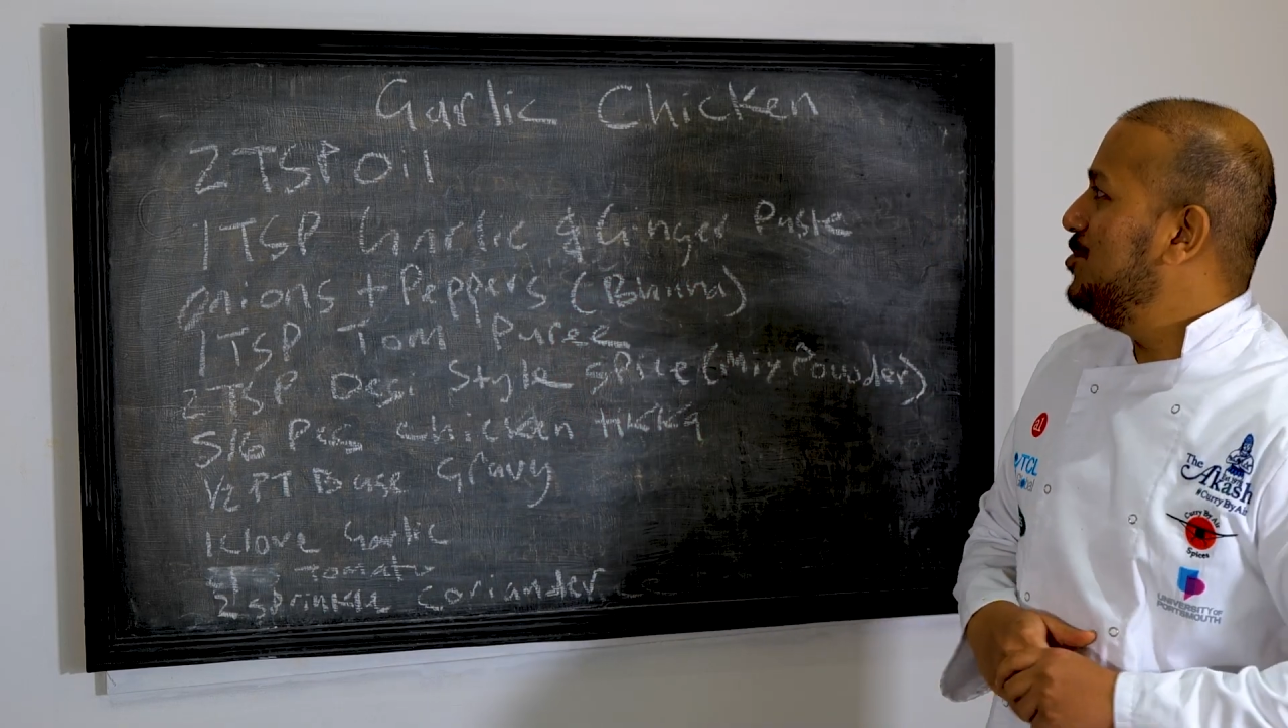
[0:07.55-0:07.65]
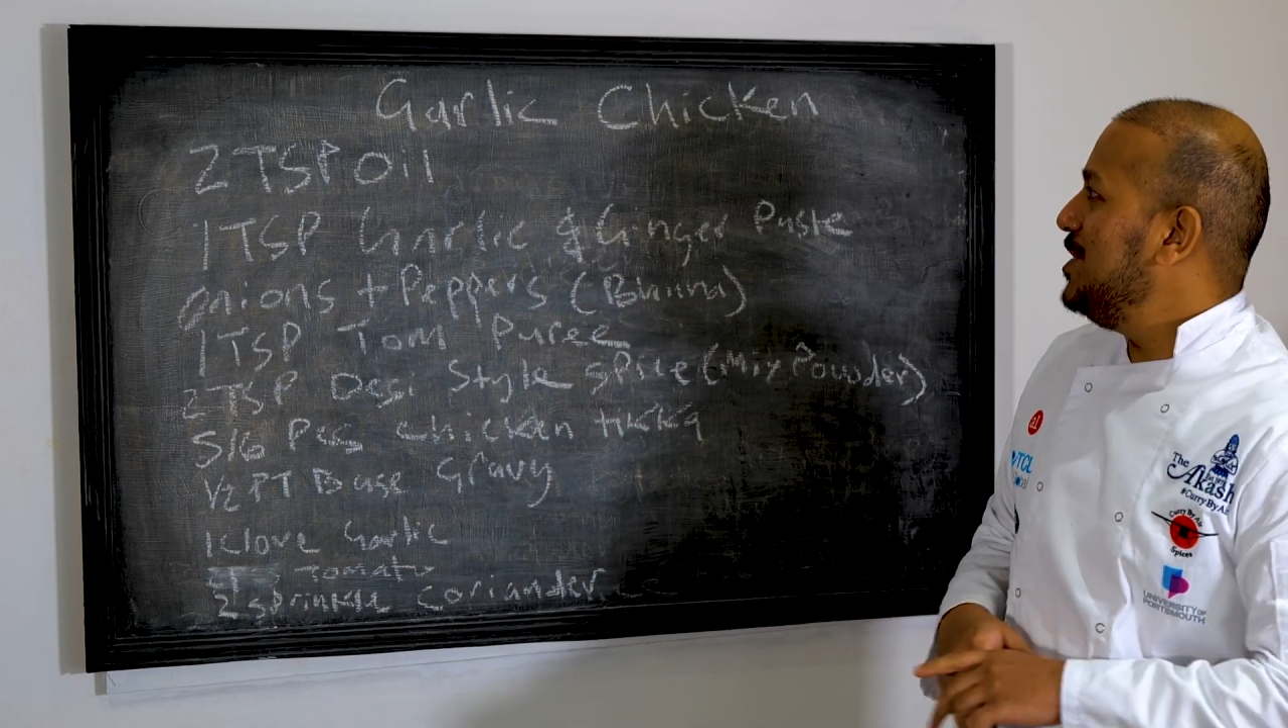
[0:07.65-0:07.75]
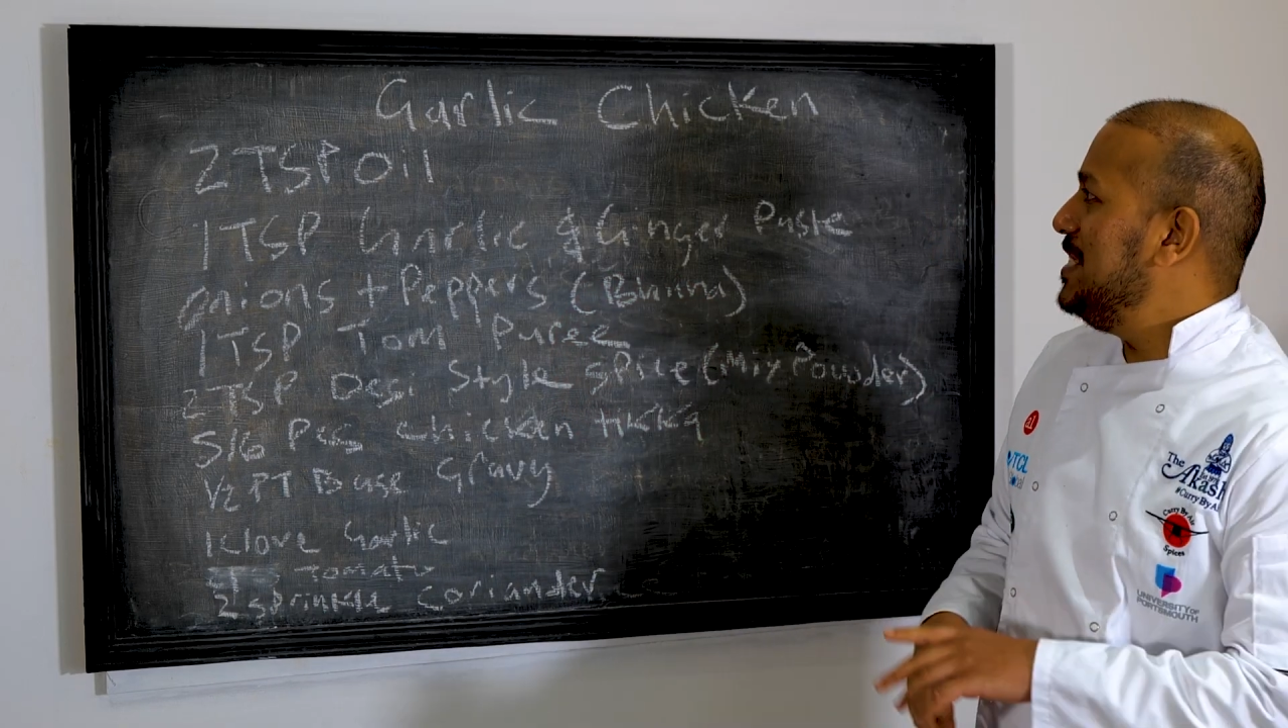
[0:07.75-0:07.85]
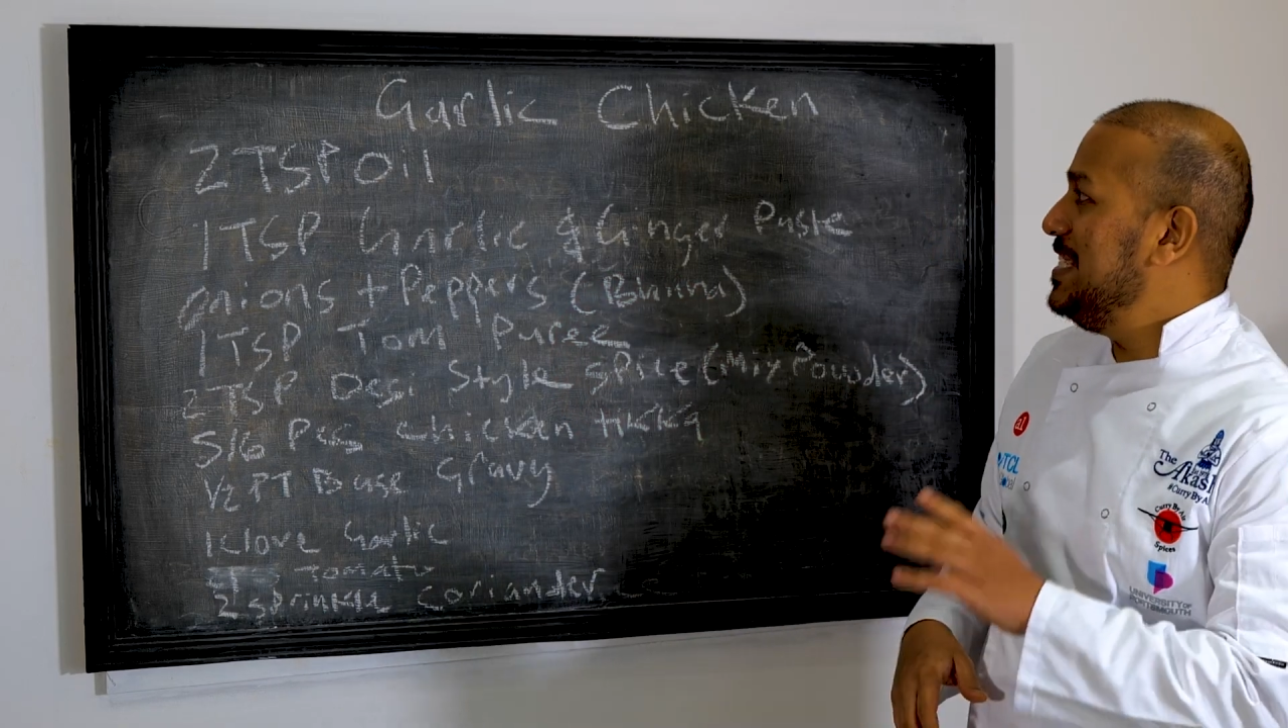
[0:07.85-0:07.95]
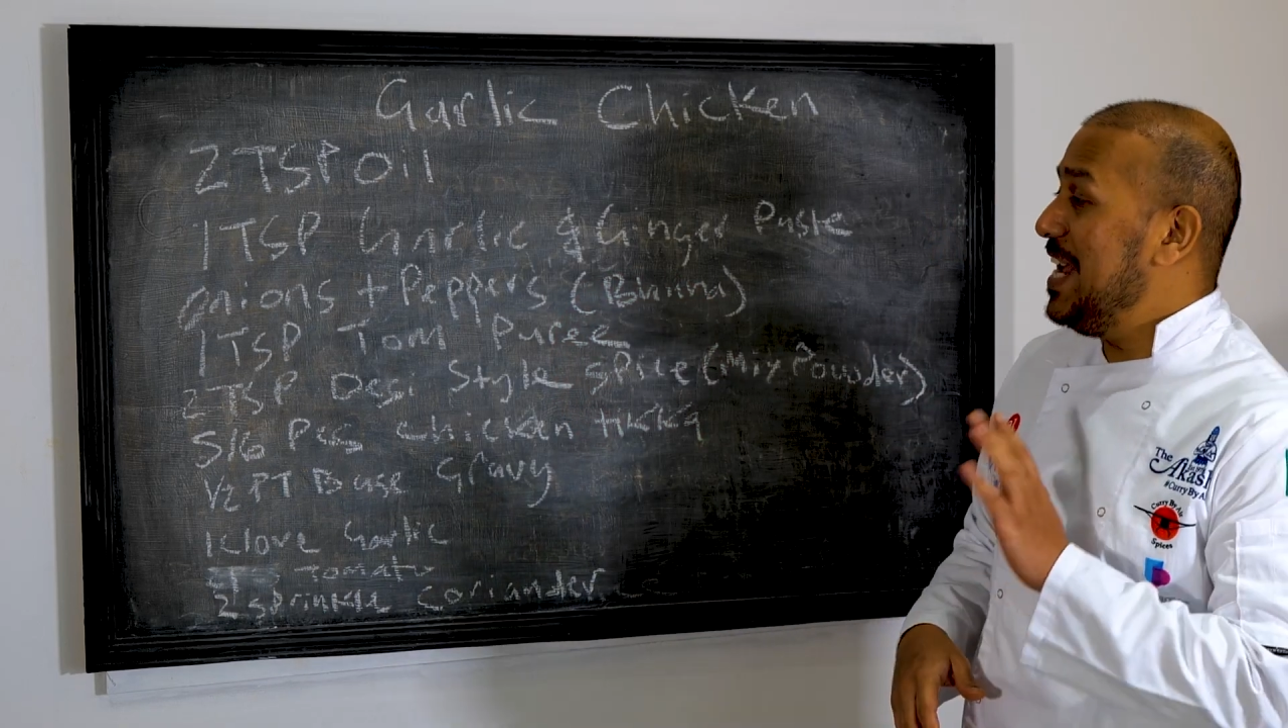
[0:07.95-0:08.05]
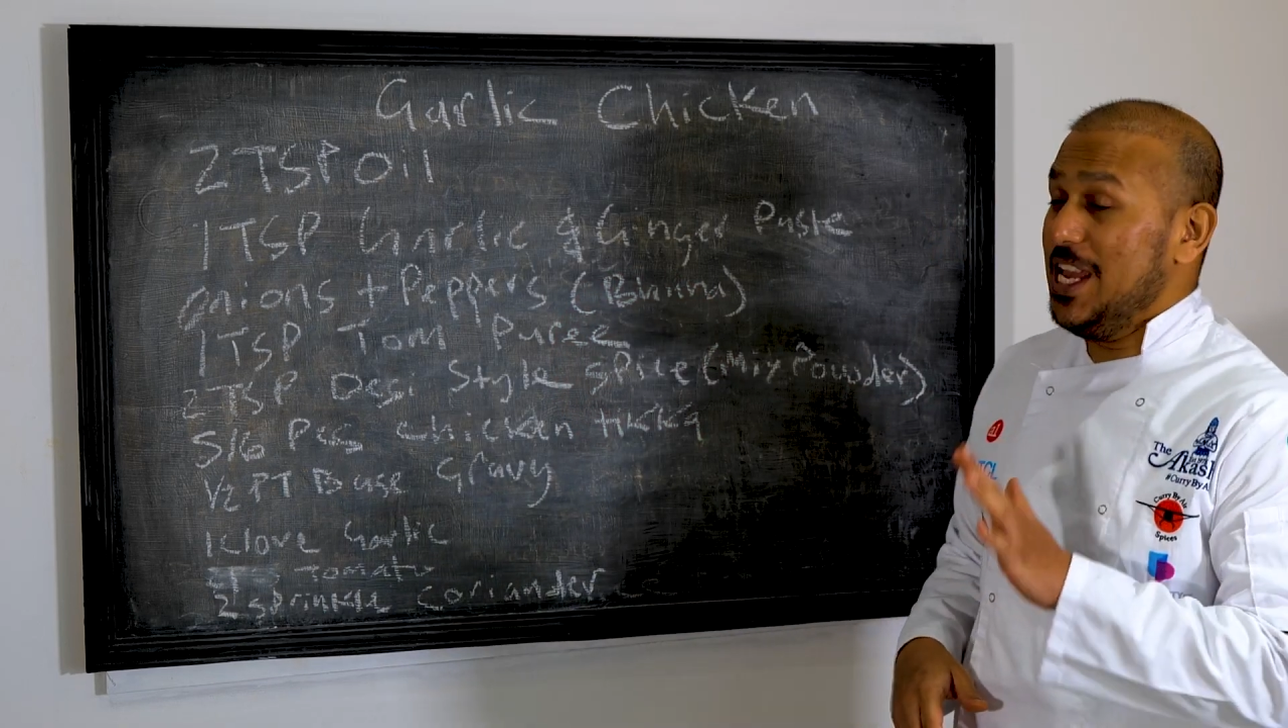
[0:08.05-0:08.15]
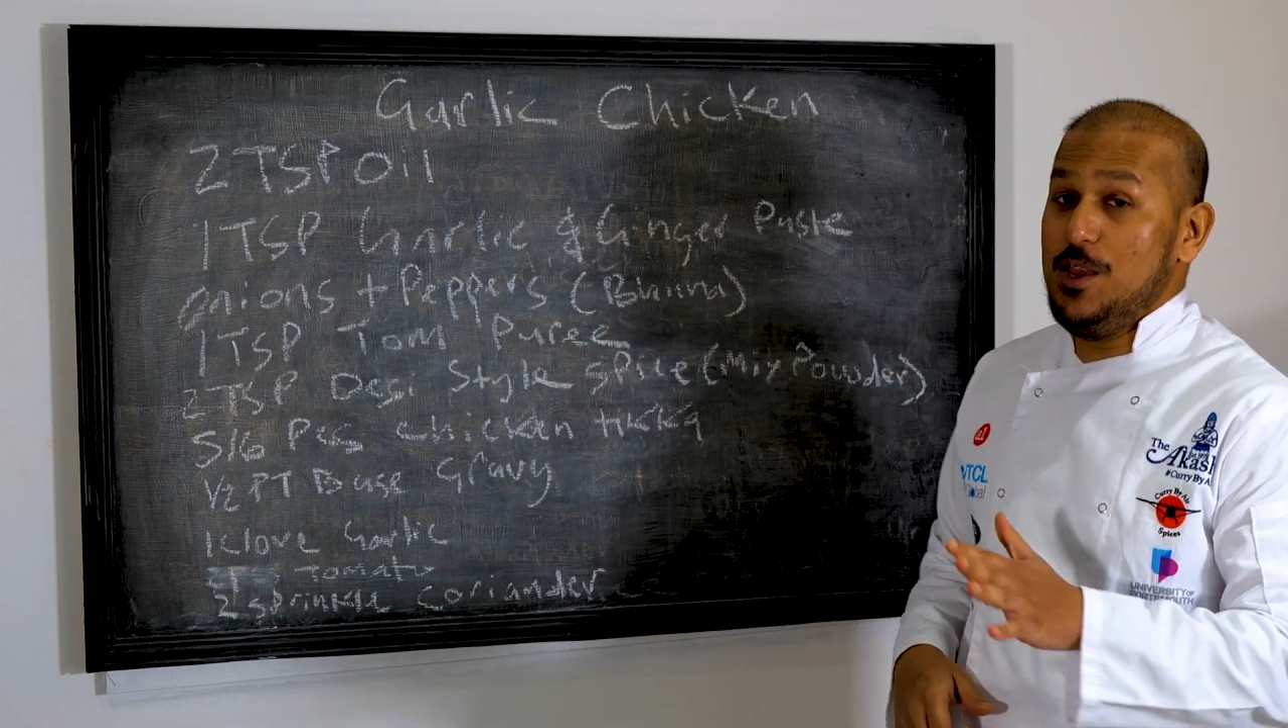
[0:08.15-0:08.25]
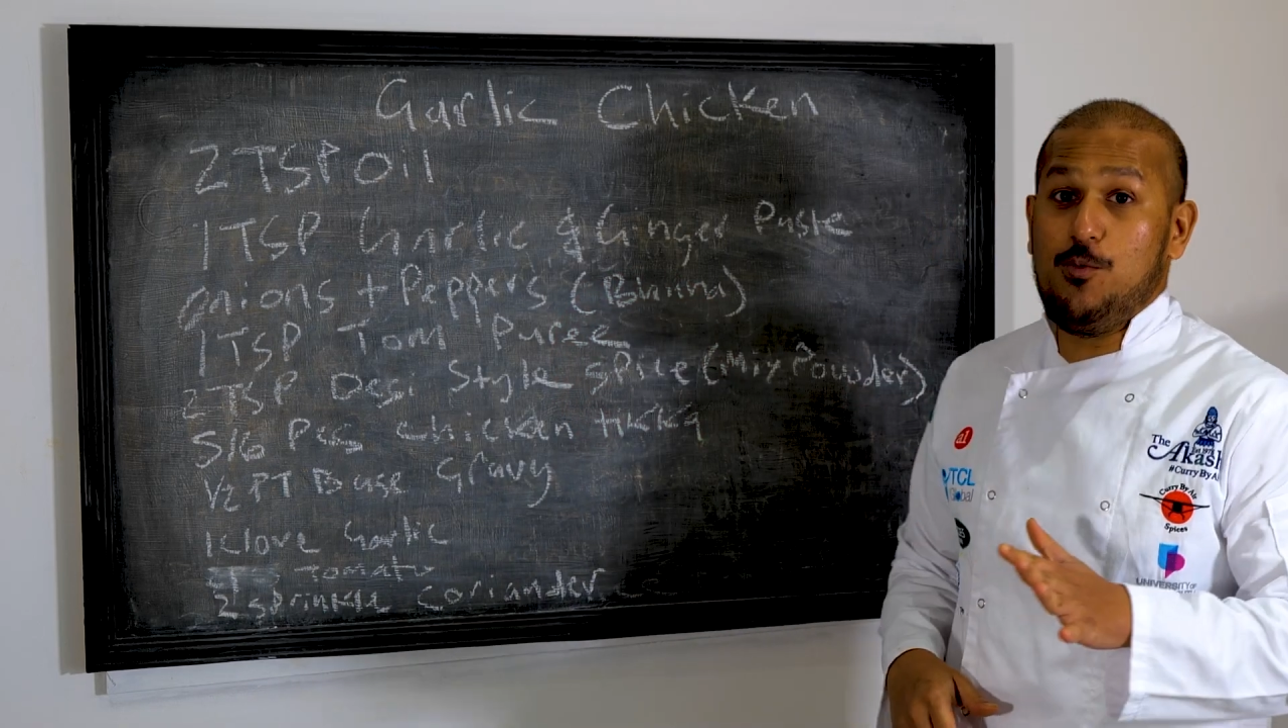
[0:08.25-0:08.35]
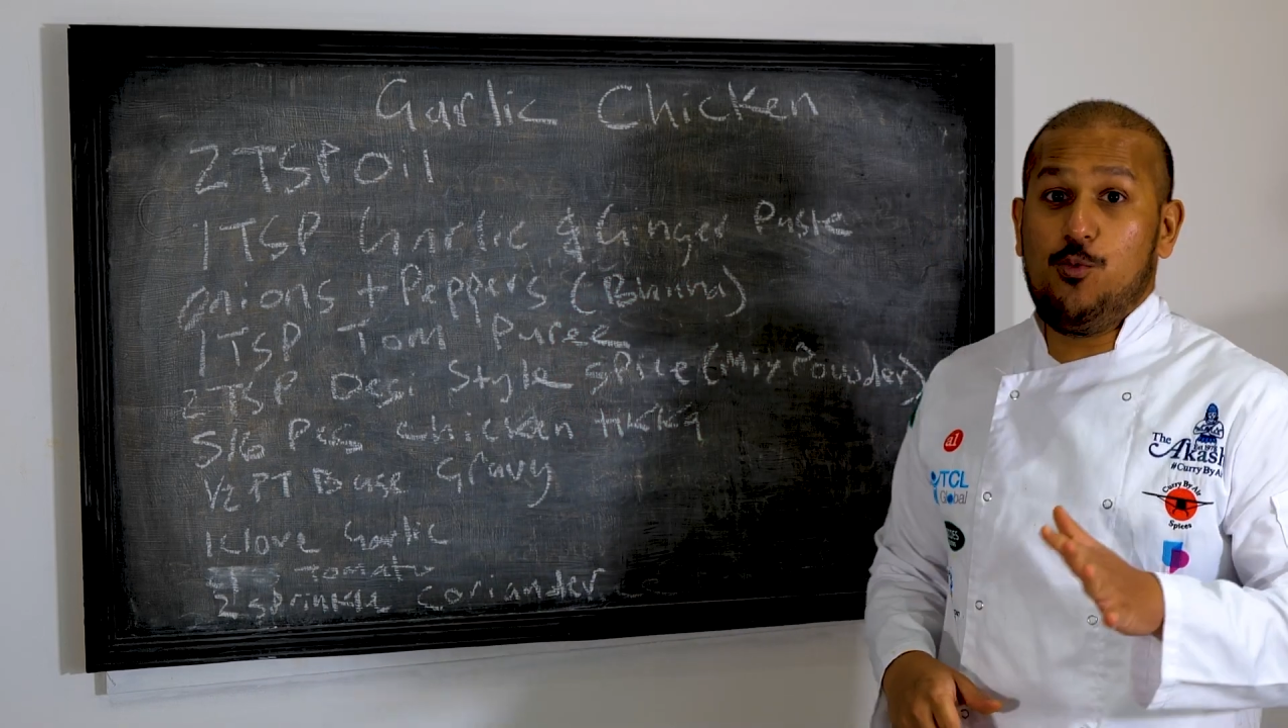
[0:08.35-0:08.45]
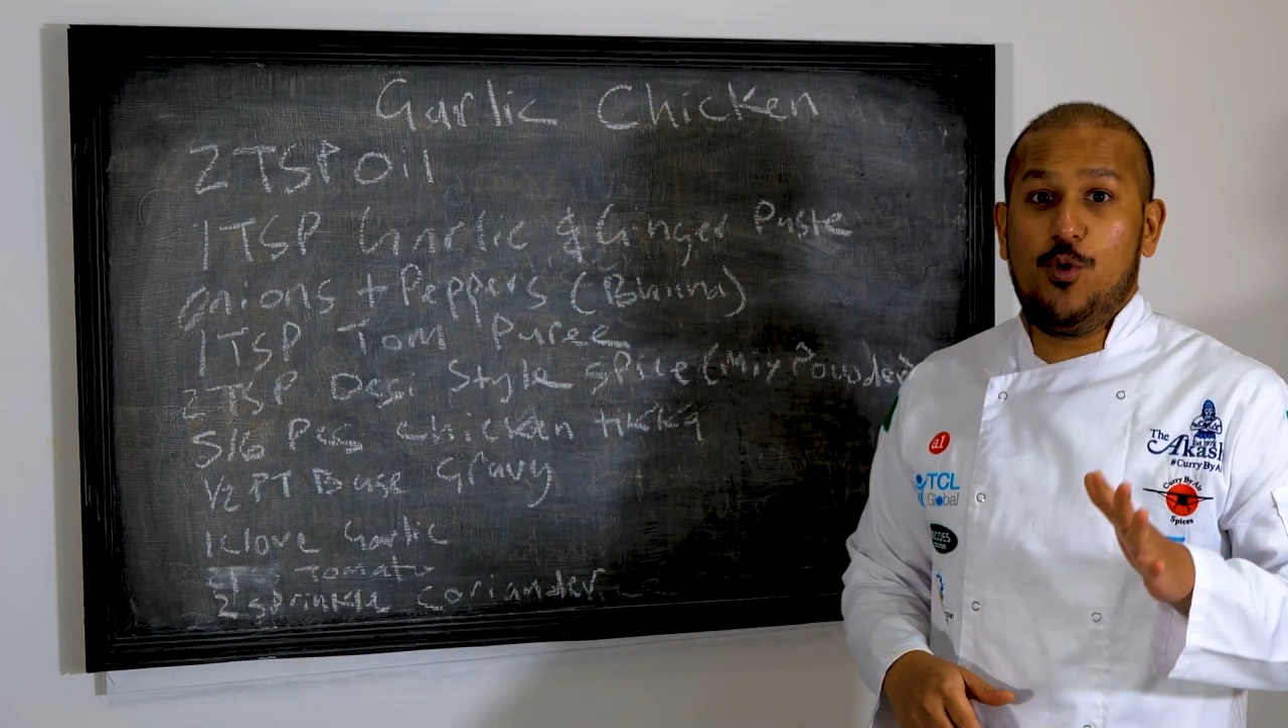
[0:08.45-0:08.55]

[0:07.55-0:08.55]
today